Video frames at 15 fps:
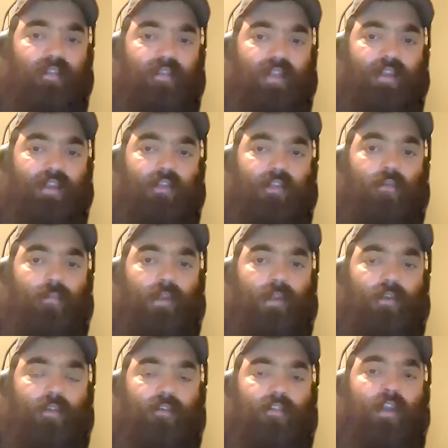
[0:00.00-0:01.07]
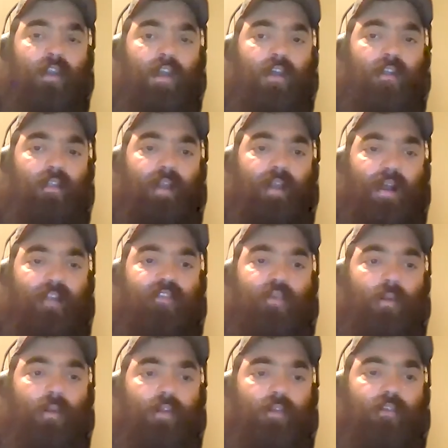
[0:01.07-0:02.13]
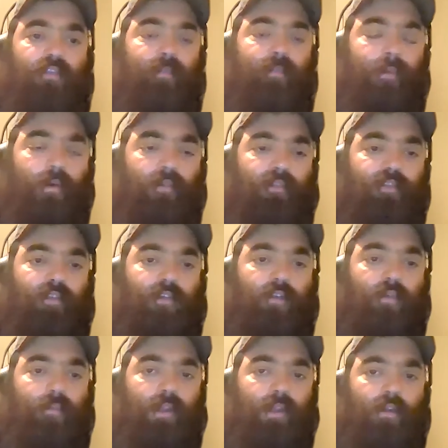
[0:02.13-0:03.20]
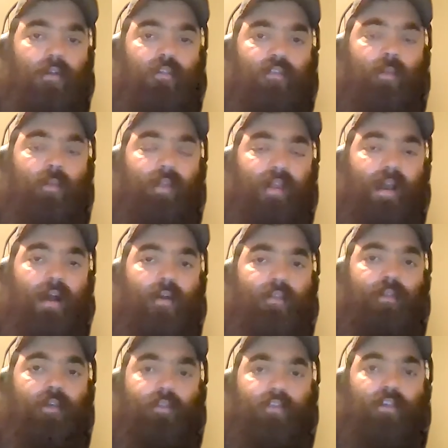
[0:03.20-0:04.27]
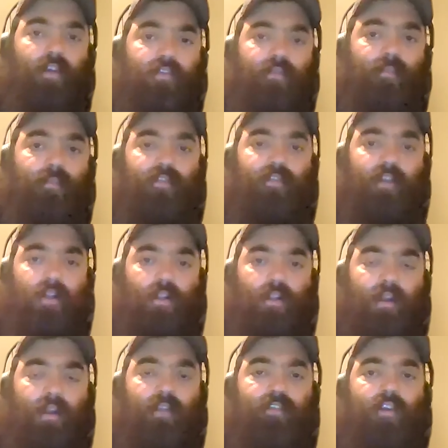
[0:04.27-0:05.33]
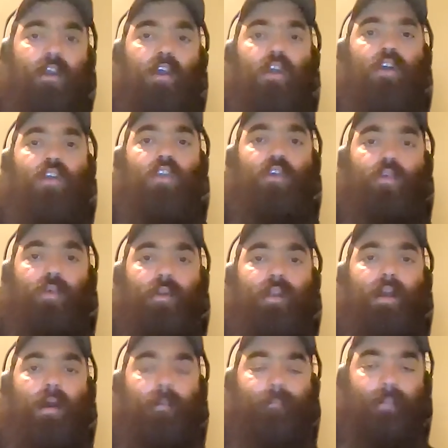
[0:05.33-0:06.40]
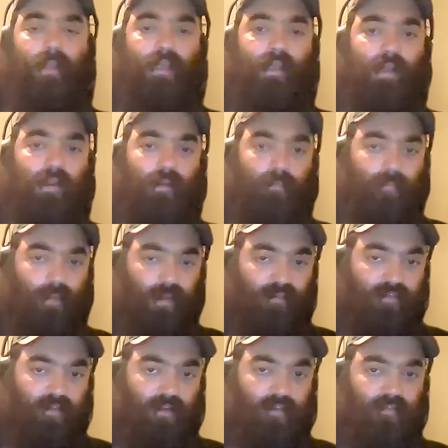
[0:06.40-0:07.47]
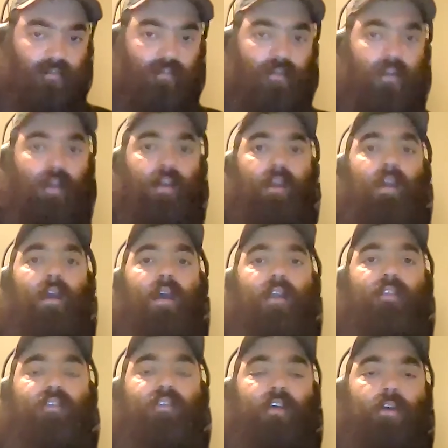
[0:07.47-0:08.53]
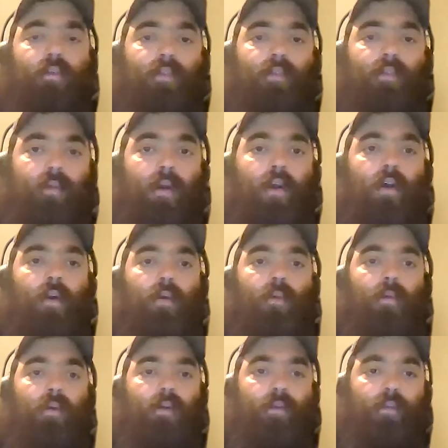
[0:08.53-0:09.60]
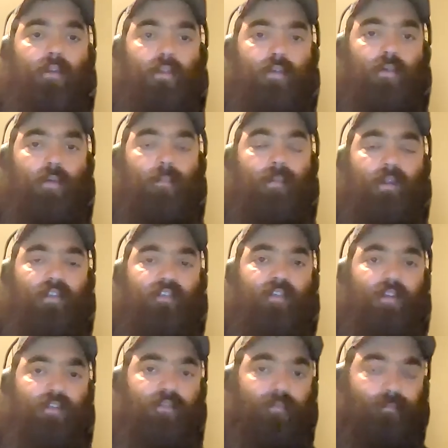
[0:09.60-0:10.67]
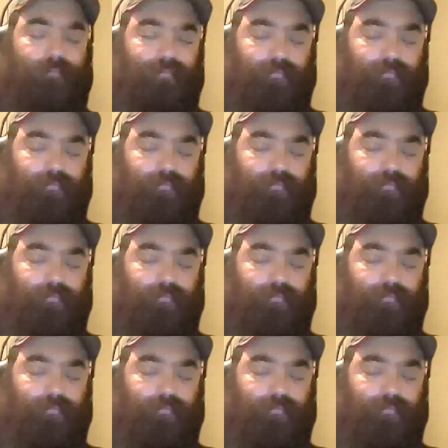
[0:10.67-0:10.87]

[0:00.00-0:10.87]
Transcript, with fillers: thank you because that's what you're supposed to do. Because without those customers and clients, you would not be in business. And so you owe your business